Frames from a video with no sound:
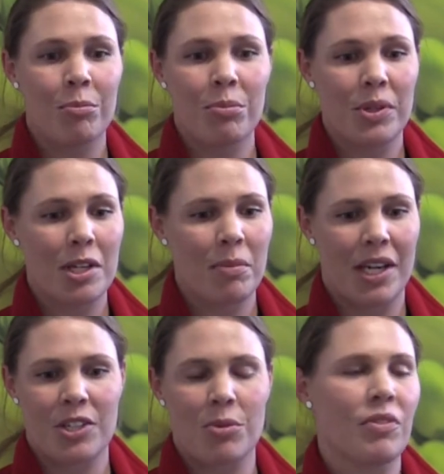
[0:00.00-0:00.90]
pretty
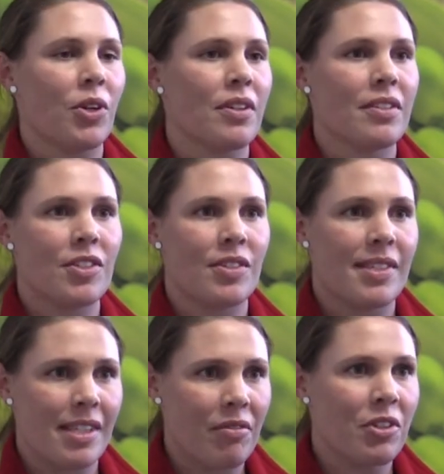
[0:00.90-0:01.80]
much we've got
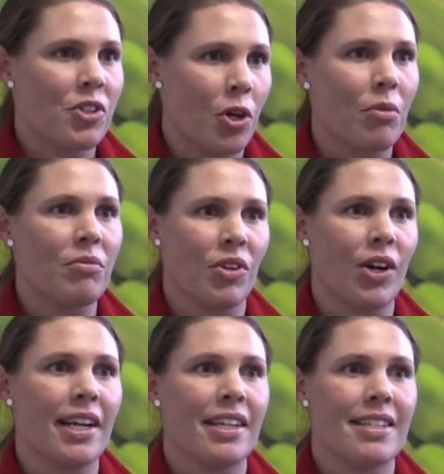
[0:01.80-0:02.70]
7 top
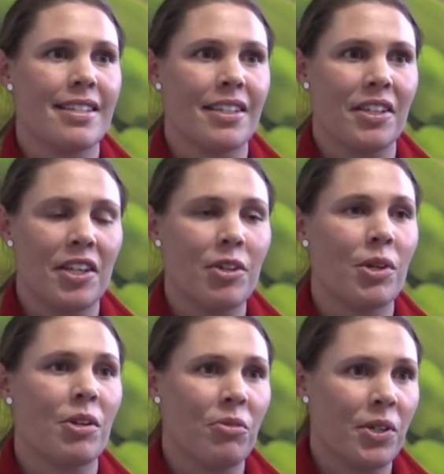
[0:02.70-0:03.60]
varieties that are
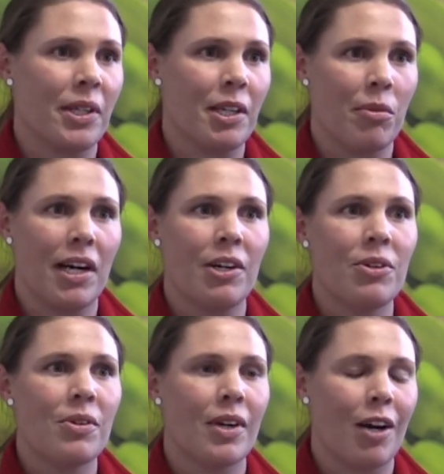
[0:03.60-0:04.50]
yielding really
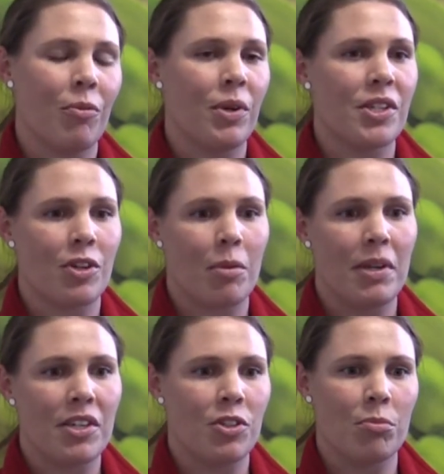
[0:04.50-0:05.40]
well, which I
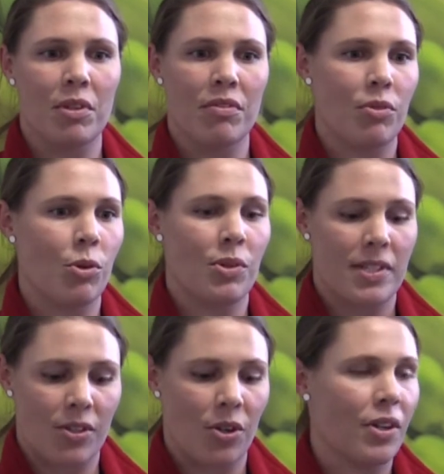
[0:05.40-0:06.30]
mentioned before.
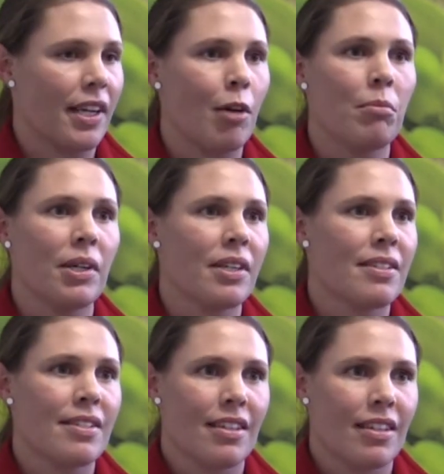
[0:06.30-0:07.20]
So
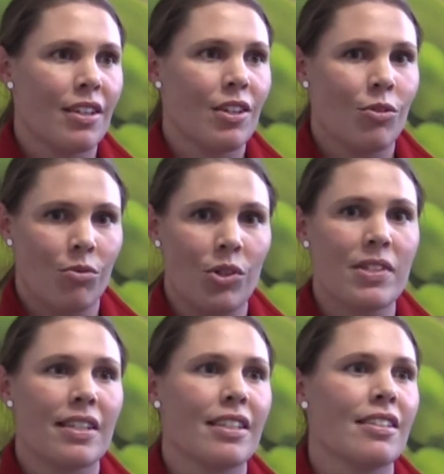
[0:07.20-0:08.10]
Compass,
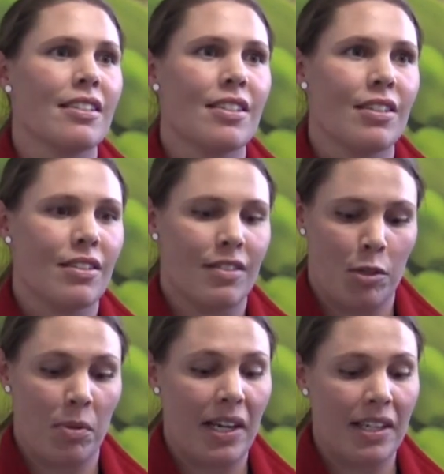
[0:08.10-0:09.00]
Roslyn,
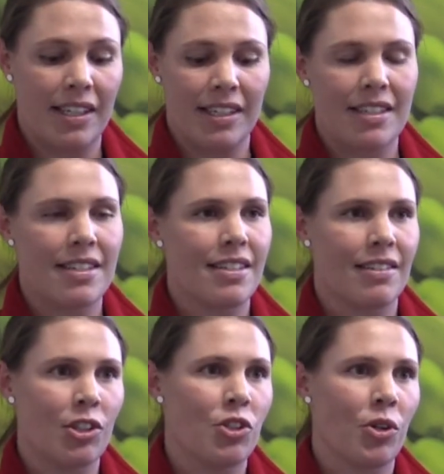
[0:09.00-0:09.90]
Spartacus,
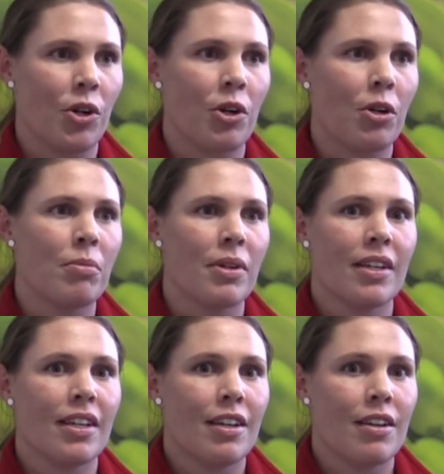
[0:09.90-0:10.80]
Latrobe,
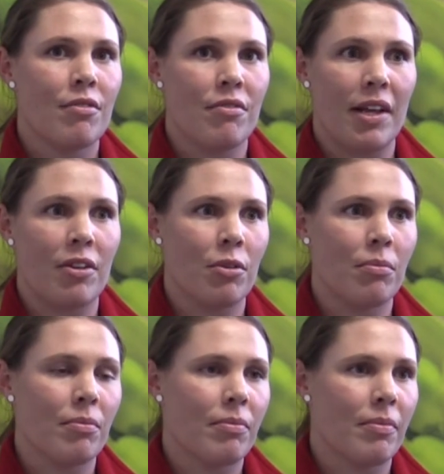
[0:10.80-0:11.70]

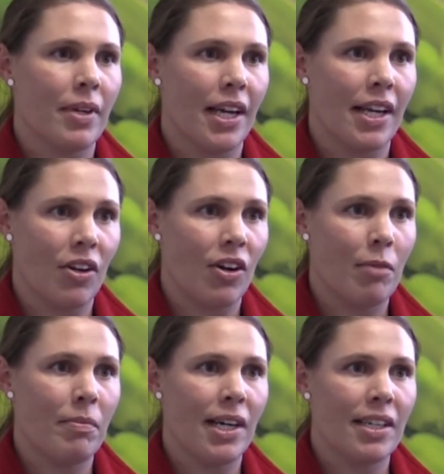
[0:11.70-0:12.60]
Fathom and
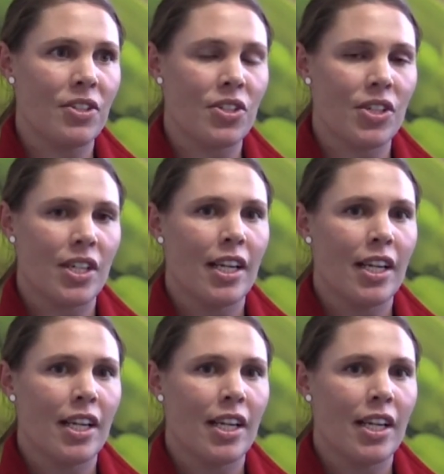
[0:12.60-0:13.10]
Highmarsh.